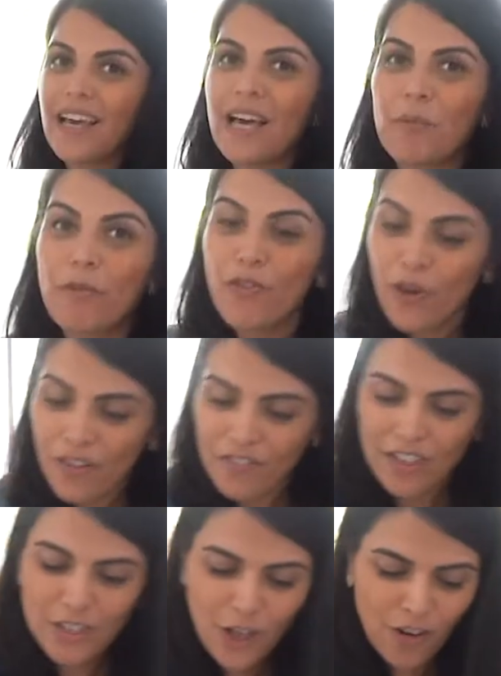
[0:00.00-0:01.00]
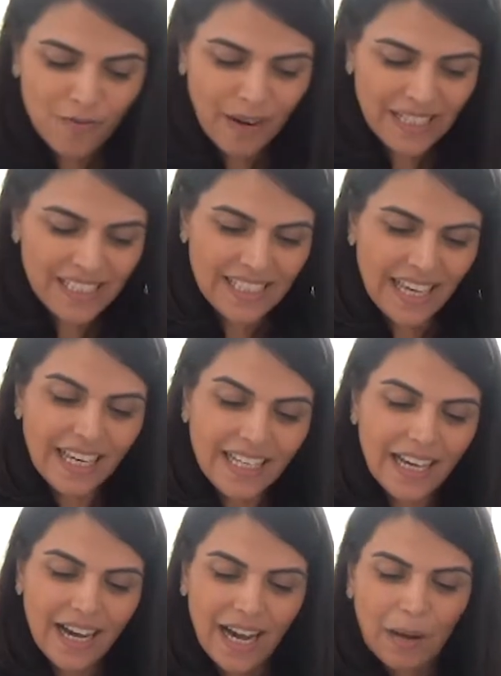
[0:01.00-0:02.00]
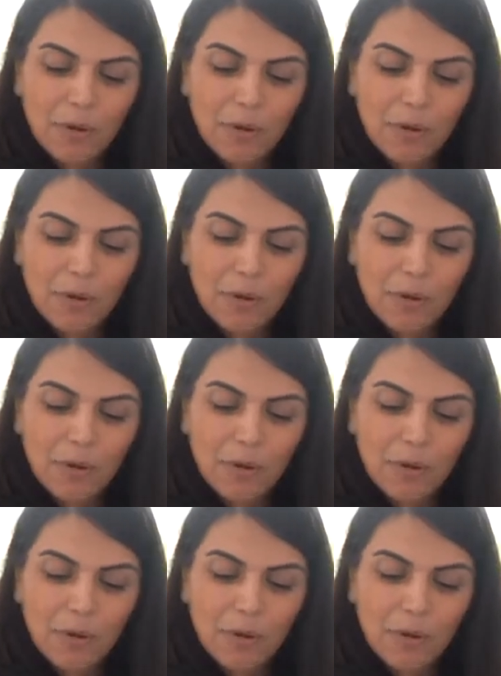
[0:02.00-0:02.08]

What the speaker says: Before I finish off my steak, I'm